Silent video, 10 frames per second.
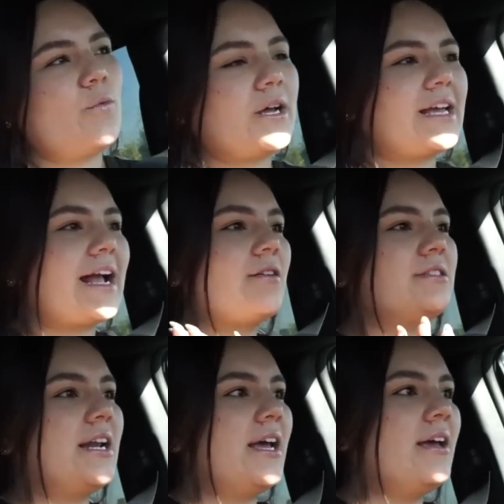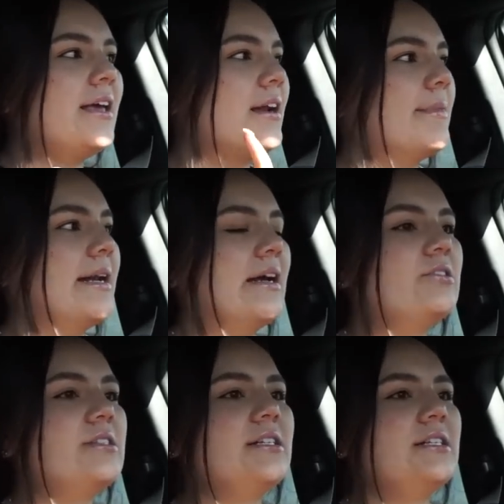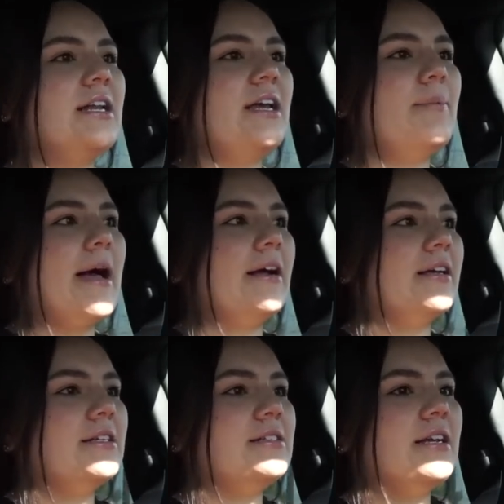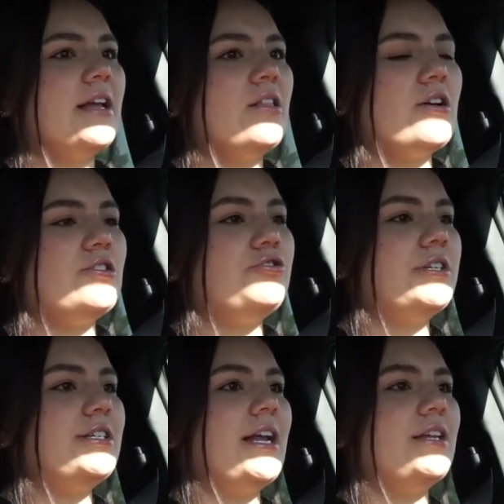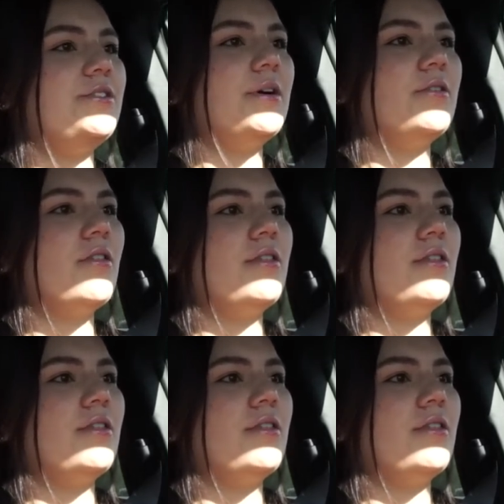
Working out today, getting my nails done today, packing today, laundry today, doing all the